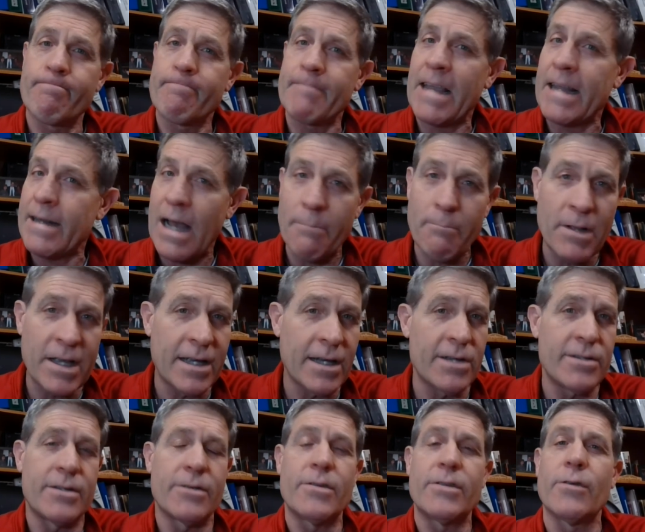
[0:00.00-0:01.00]
And not
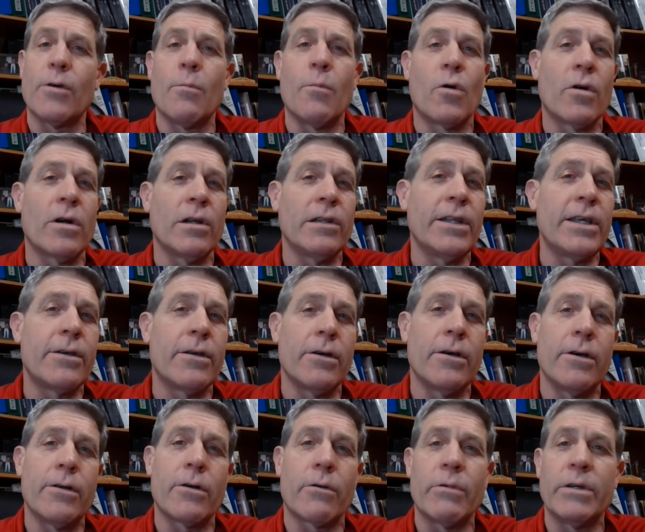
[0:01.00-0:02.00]
because you're so morally
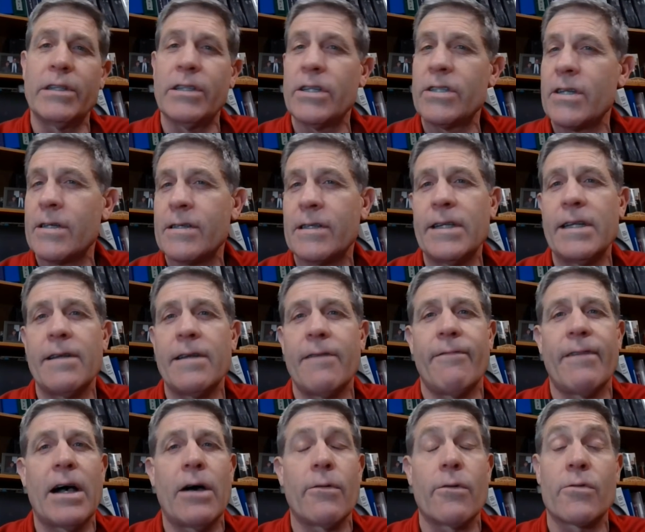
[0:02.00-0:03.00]
good or religiously
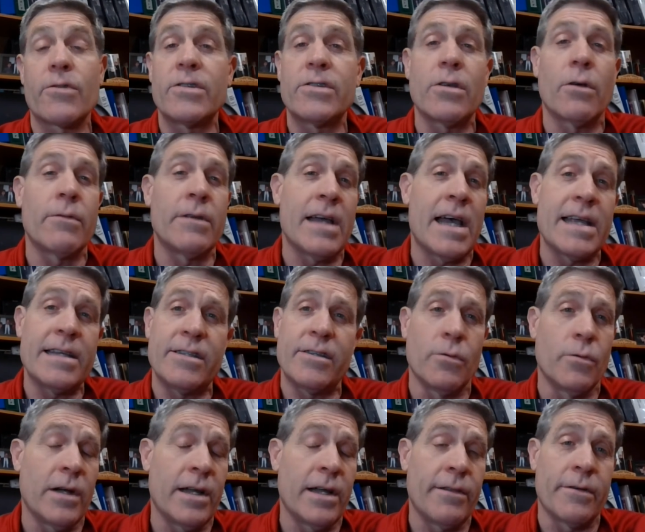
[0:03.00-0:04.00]
devout or so nice
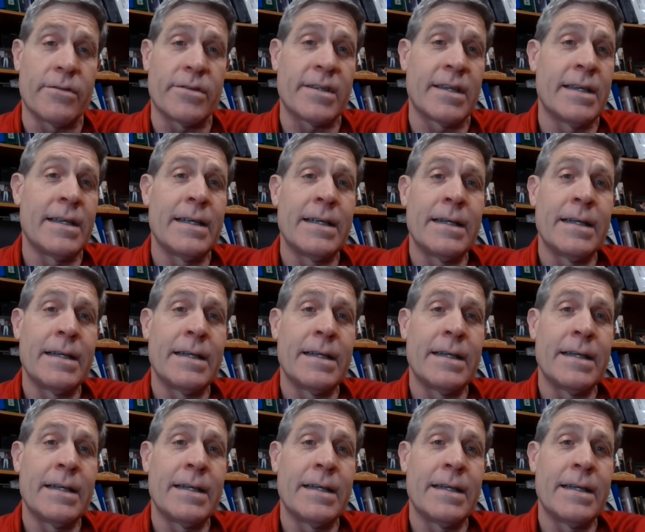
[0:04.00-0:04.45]
to others,